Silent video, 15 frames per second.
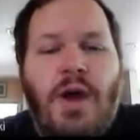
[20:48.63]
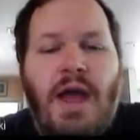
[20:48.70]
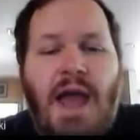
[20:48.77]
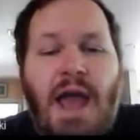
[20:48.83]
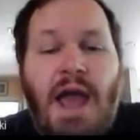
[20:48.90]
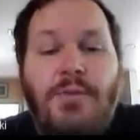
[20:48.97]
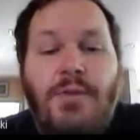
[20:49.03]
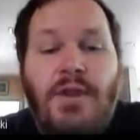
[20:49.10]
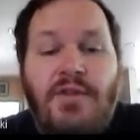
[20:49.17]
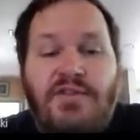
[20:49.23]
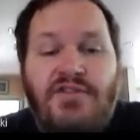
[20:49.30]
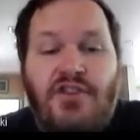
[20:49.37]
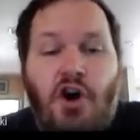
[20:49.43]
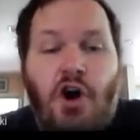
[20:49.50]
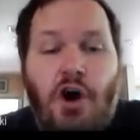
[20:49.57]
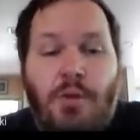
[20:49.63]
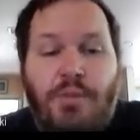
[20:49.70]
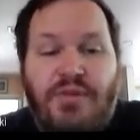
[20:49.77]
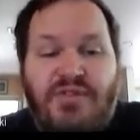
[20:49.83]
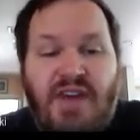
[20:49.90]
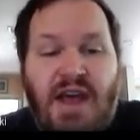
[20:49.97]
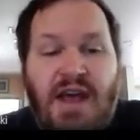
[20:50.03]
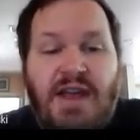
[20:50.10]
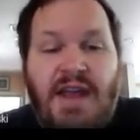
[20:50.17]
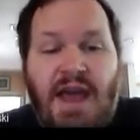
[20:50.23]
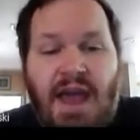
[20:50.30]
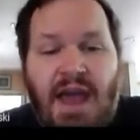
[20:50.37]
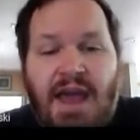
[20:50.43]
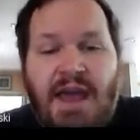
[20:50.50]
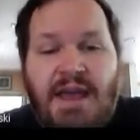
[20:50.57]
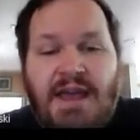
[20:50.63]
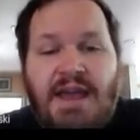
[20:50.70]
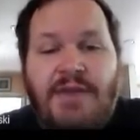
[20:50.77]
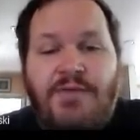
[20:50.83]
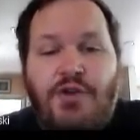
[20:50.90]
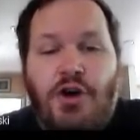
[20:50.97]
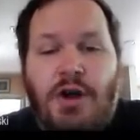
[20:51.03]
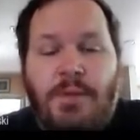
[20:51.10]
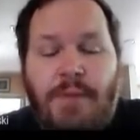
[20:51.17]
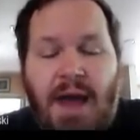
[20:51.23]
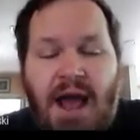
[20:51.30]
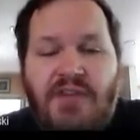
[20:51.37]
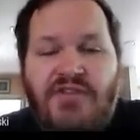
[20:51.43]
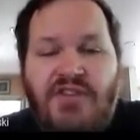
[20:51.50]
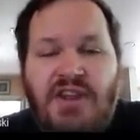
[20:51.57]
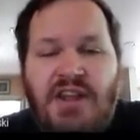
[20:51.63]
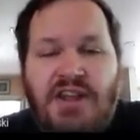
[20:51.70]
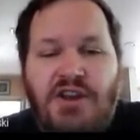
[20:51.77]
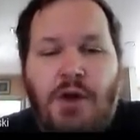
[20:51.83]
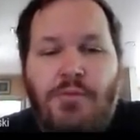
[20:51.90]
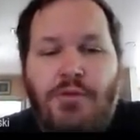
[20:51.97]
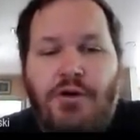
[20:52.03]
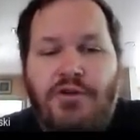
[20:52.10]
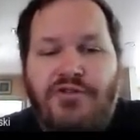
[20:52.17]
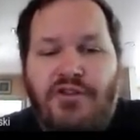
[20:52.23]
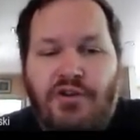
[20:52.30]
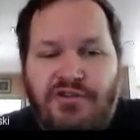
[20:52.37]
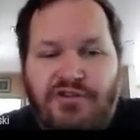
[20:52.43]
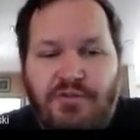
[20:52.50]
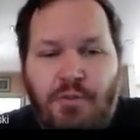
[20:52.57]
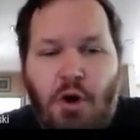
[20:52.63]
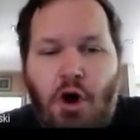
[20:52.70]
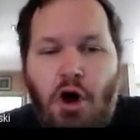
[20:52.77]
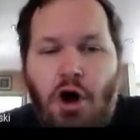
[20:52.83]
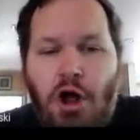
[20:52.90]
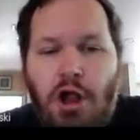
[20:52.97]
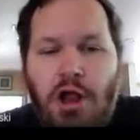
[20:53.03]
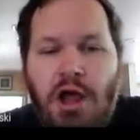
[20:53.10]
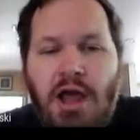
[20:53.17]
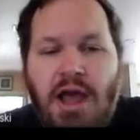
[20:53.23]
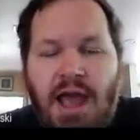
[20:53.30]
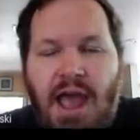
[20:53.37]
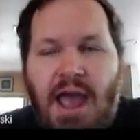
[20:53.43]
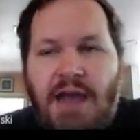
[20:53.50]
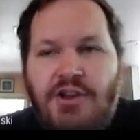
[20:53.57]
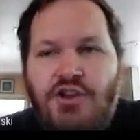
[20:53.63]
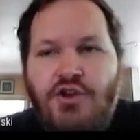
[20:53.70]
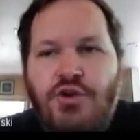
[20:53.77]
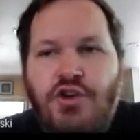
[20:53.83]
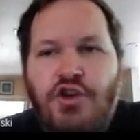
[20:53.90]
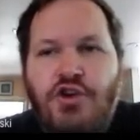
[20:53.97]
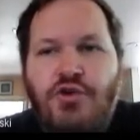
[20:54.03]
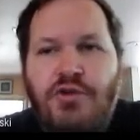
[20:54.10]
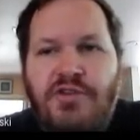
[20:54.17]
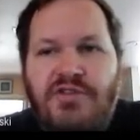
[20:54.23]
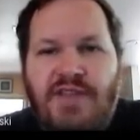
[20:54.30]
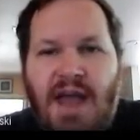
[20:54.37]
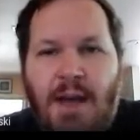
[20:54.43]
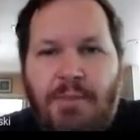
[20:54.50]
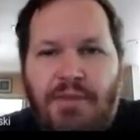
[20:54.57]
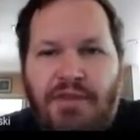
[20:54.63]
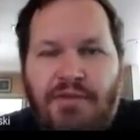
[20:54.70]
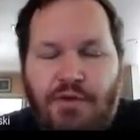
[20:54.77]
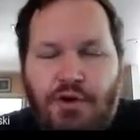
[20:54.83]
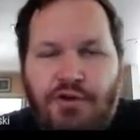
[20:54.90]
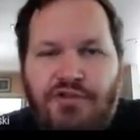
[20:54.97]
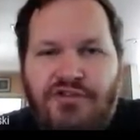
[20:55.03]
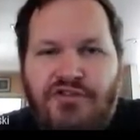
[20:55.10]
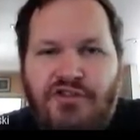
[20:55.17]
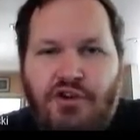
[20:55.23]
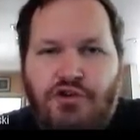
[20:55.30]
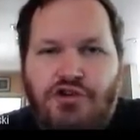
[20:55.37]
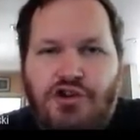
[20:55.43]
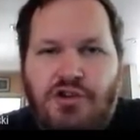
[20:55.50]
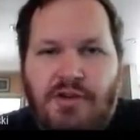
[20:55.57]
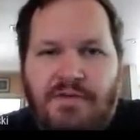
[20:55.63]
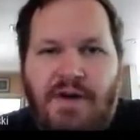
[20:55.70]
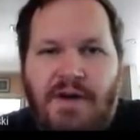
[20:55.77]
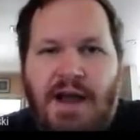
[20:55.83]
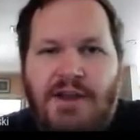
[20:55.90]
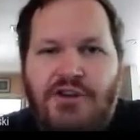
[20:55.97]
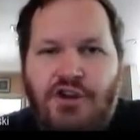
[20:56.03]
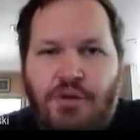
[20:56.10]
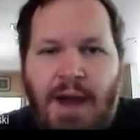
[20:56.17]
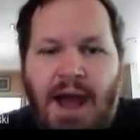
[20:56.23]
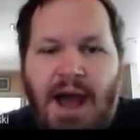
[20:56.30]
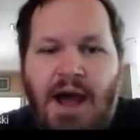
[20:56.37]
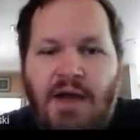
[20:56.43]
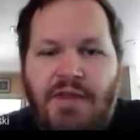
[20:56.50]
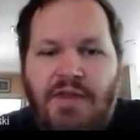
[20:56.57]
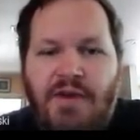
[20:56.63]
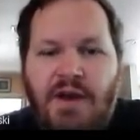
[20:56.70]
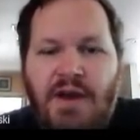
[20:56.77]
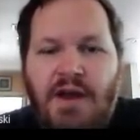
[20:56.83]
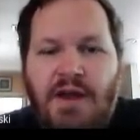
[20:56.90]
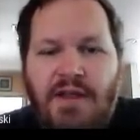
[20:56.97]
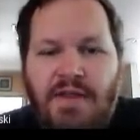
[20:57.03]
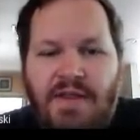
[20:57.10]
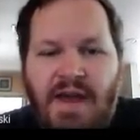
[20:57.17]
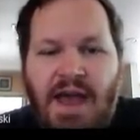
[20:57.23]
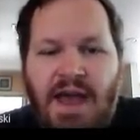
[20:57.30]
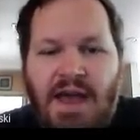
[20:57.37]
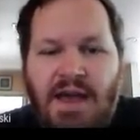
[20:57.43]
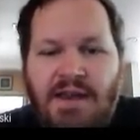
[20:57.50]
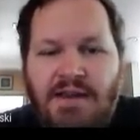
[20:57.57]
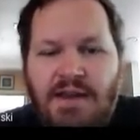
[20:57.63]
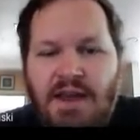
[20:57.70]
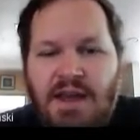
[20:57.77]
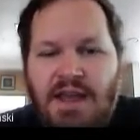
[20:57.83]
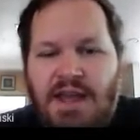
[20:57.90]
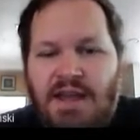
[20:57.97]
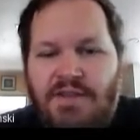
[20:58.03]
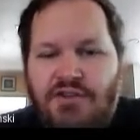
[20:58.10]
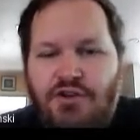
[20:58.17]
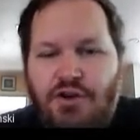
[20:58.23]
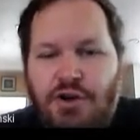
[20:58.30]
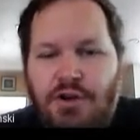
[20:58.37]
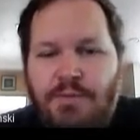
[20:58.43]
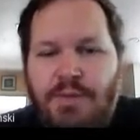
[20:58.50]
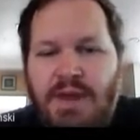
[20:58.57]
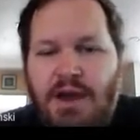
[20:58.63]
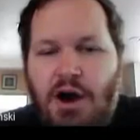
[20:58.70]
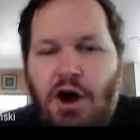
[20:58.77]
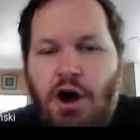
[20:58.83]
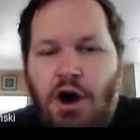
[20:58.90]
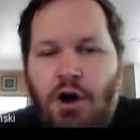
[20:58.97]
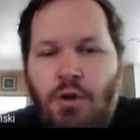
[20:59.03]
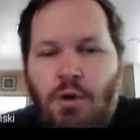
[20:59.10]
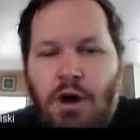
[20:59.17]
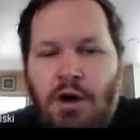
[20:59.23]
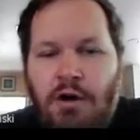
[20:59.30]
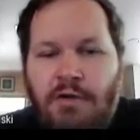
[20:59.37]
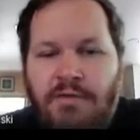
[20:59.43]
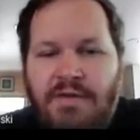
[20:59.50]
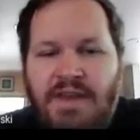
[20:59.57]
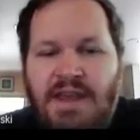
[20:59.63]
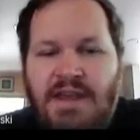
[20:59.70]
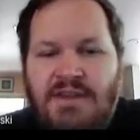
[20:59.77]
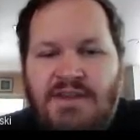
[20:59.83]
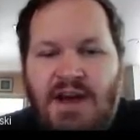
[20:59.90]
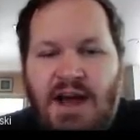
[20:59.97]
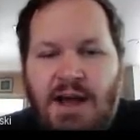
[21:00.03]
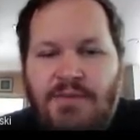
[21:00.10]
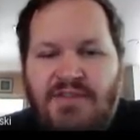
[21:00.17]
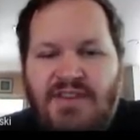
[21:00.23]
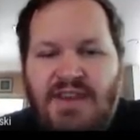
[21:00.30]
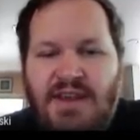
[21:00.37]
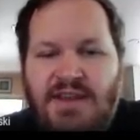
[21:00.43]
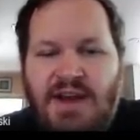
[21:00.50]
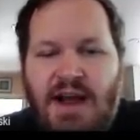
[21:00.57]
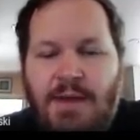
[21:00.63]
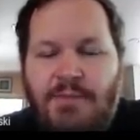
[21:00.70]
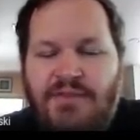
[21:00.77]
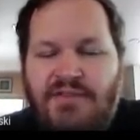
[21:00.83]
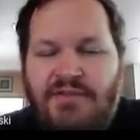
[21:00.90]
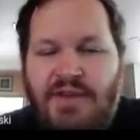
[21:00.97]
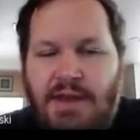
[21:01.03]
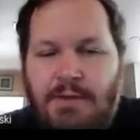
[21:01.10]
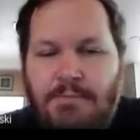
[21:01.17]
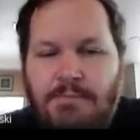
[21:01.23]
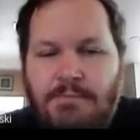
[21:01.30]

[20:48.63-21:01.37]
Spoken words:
Edmund's carp said, hey, if your capacity numbers are small and you use depth first search to find your path, then it's going to be O of E times V.